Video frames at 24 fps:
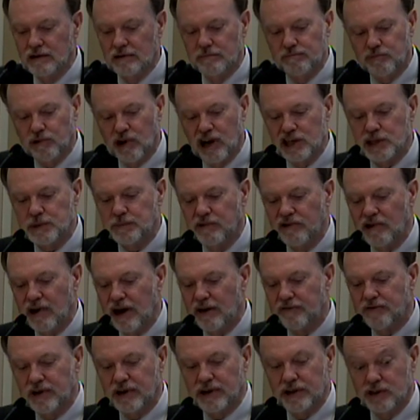Prosper
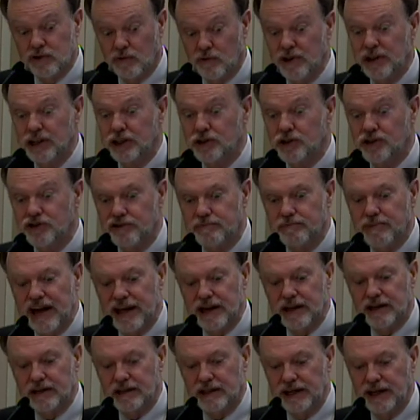Africa is really to
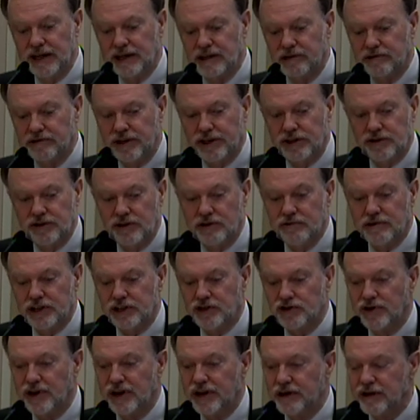dramatically increase U.S.
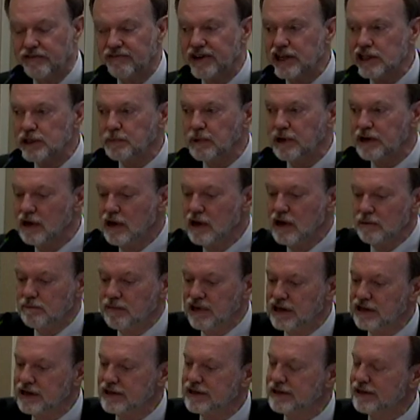trade and investment,
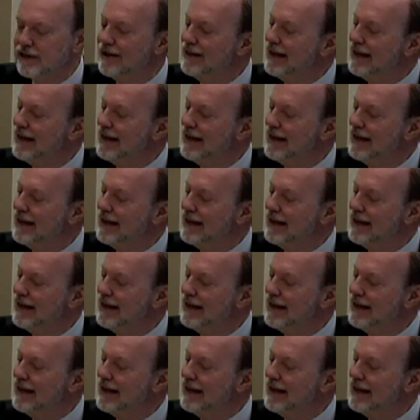because